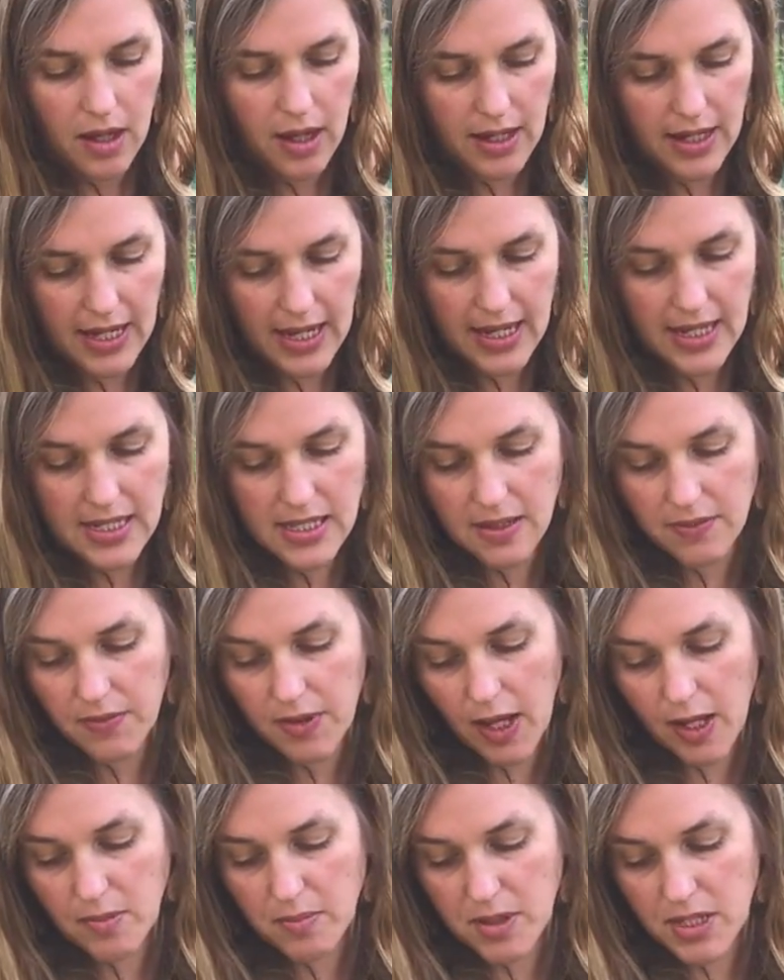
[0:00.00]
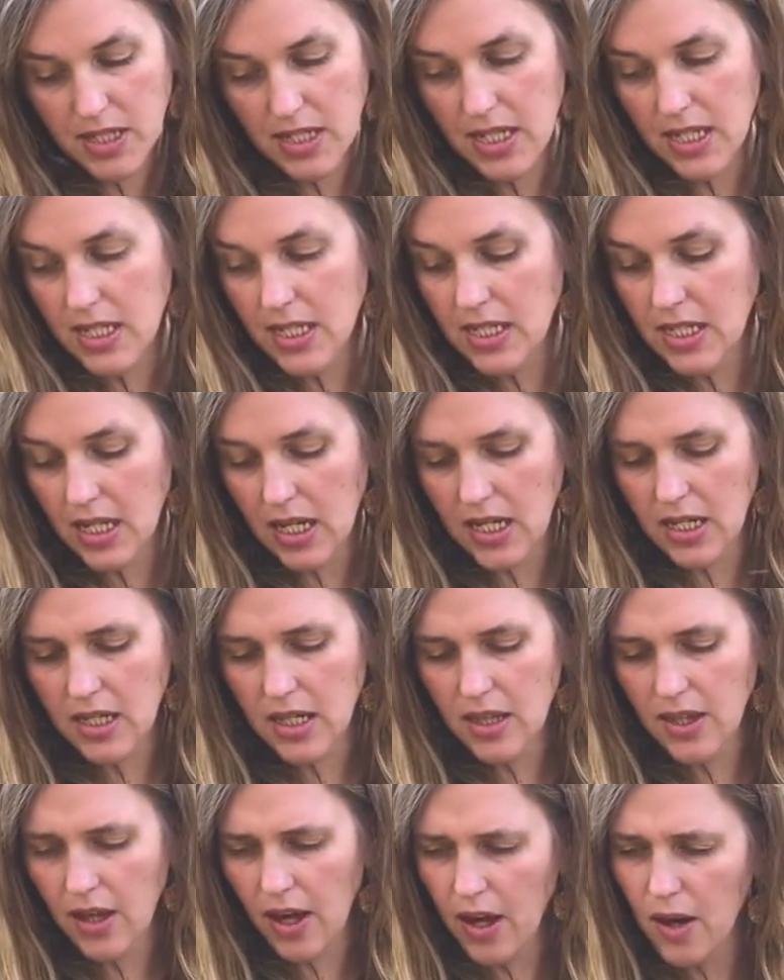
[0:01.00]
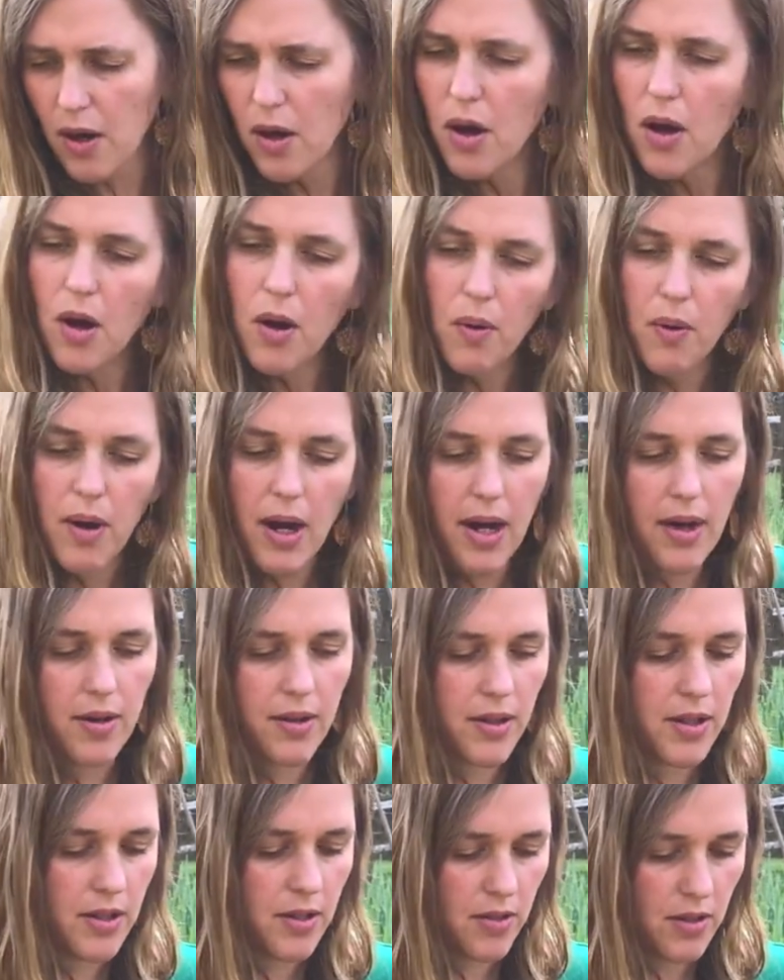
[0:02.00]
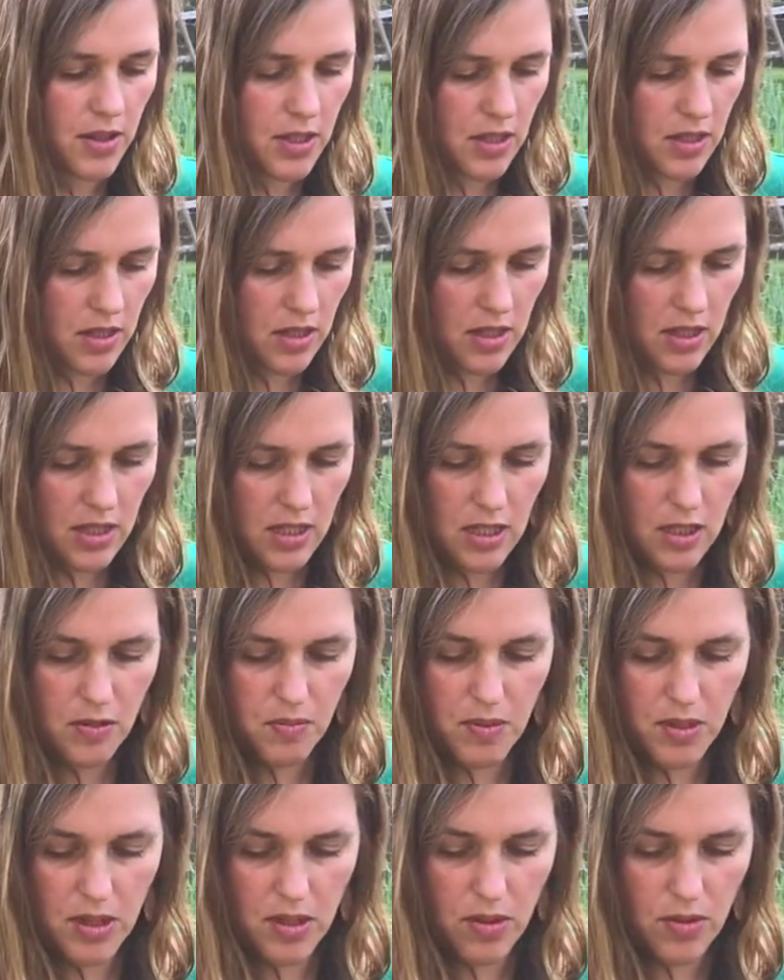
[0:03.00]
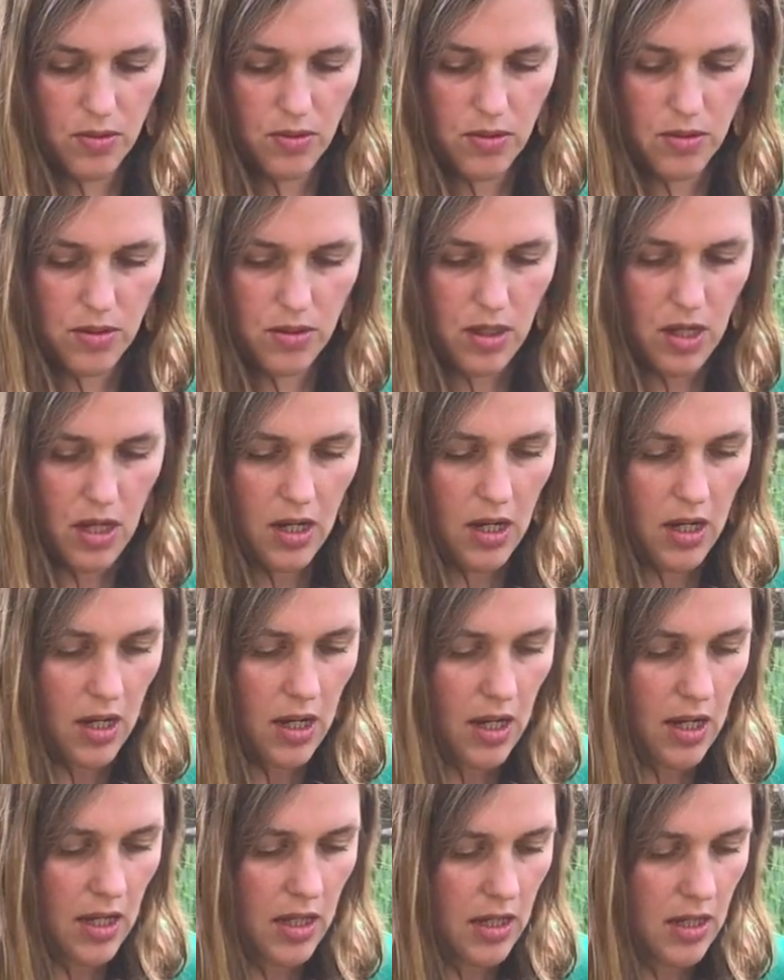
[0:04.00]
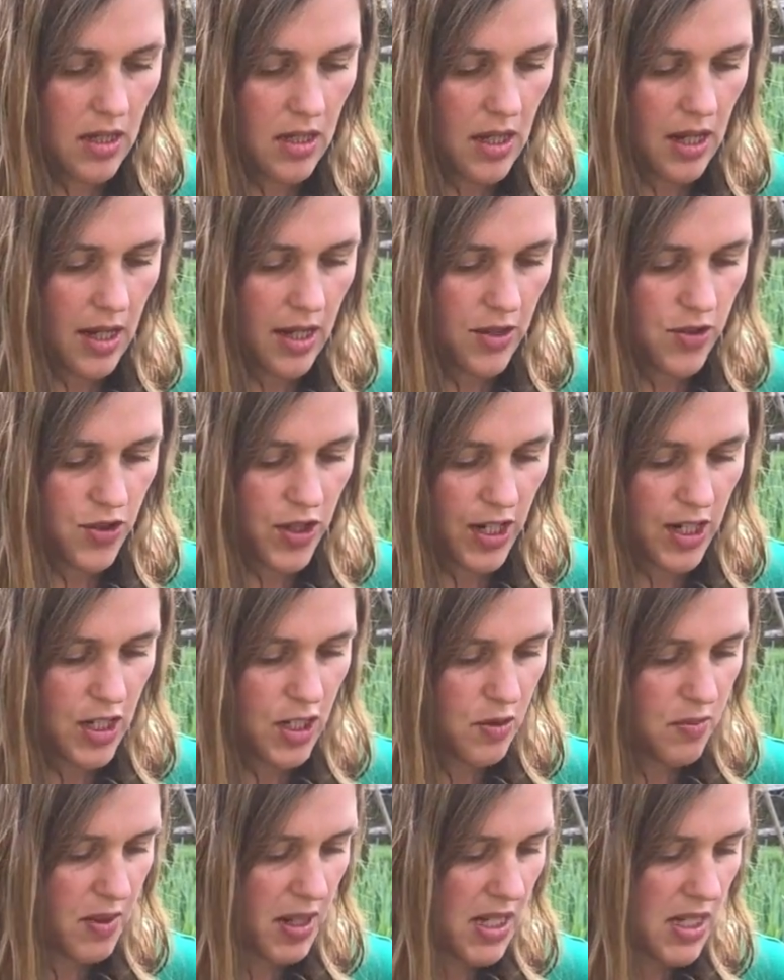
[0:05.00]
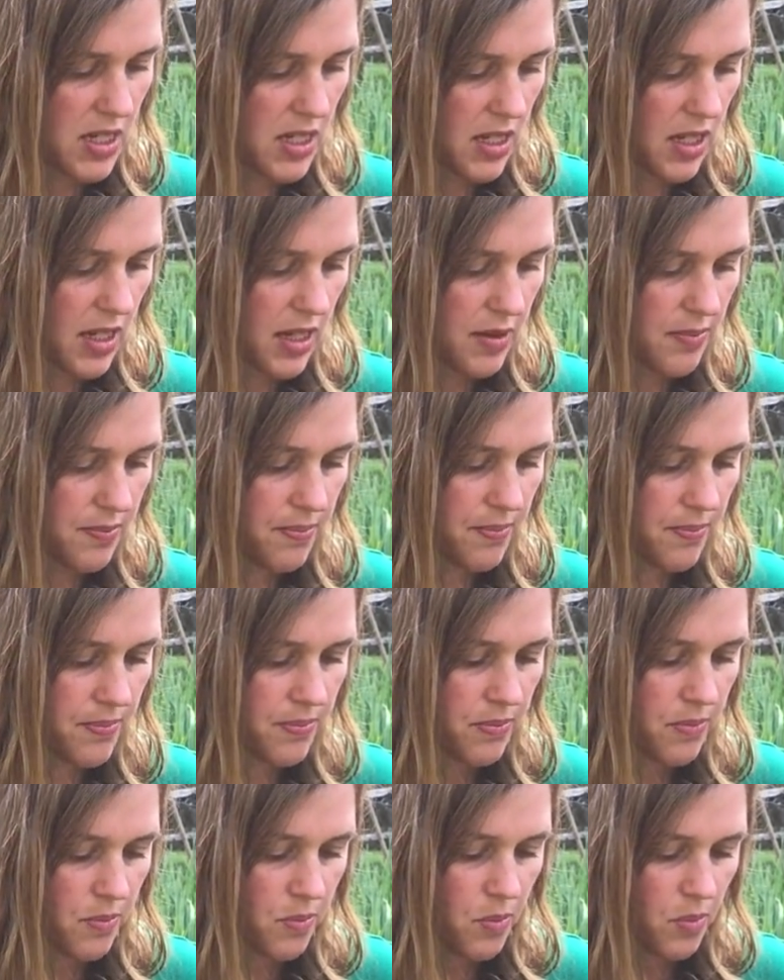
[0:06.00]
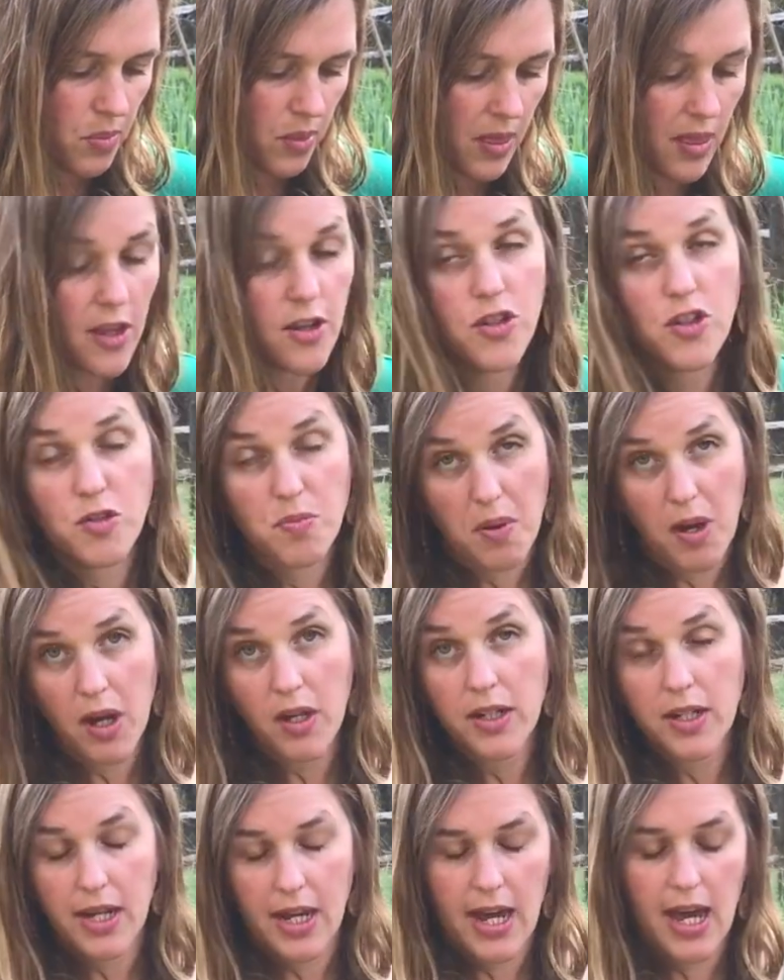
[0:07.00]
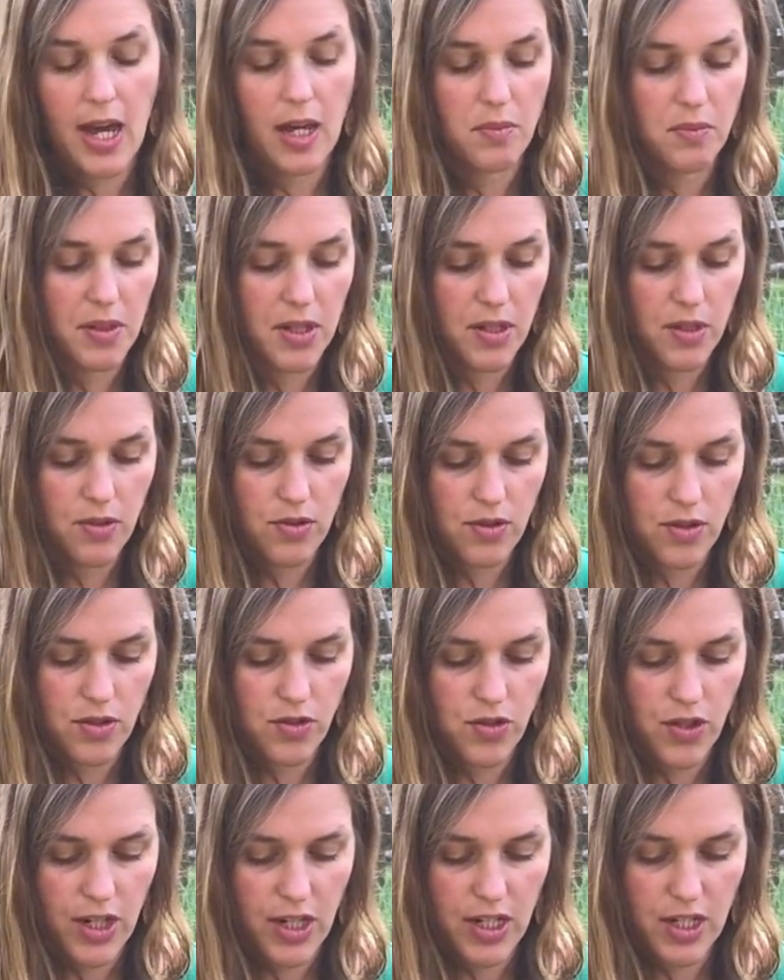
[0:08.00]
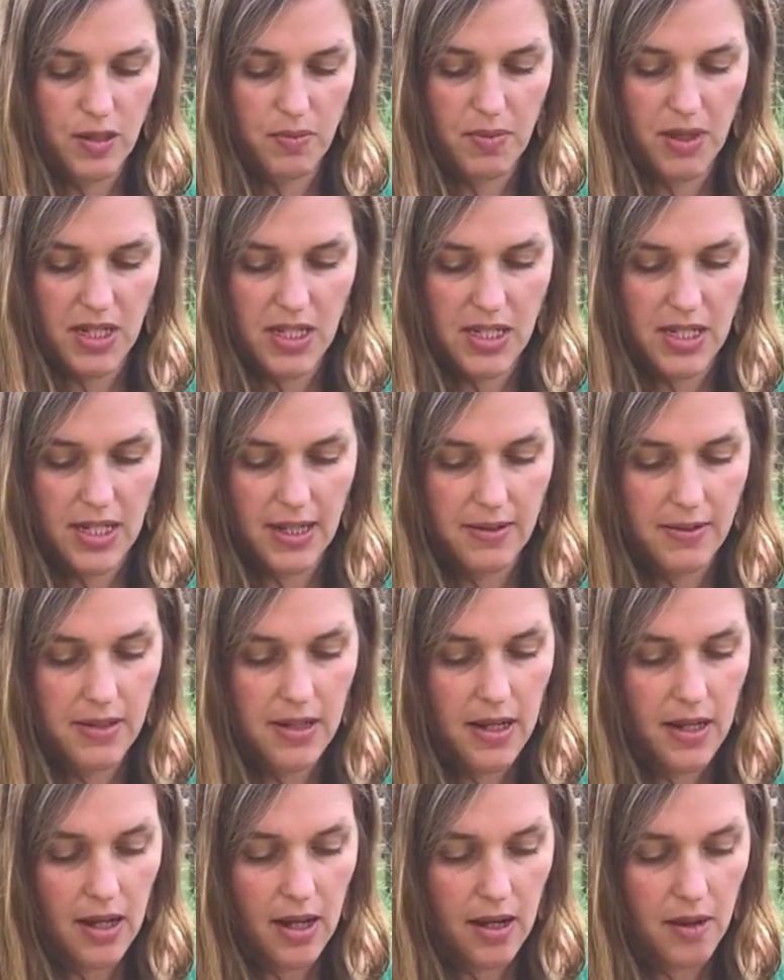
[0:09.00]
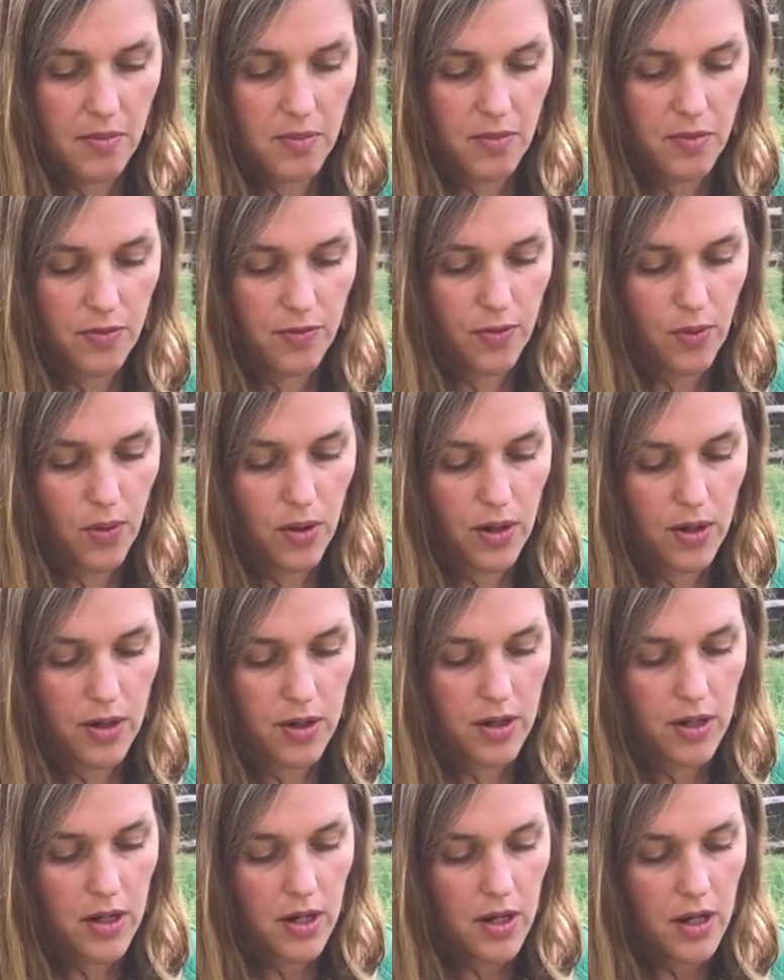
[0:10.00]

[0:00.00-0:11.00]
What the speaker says: a case of Lyme disease and thought, wow, you know, this has been used in Chinese medicine. The japonica had been used in Chinese medicine for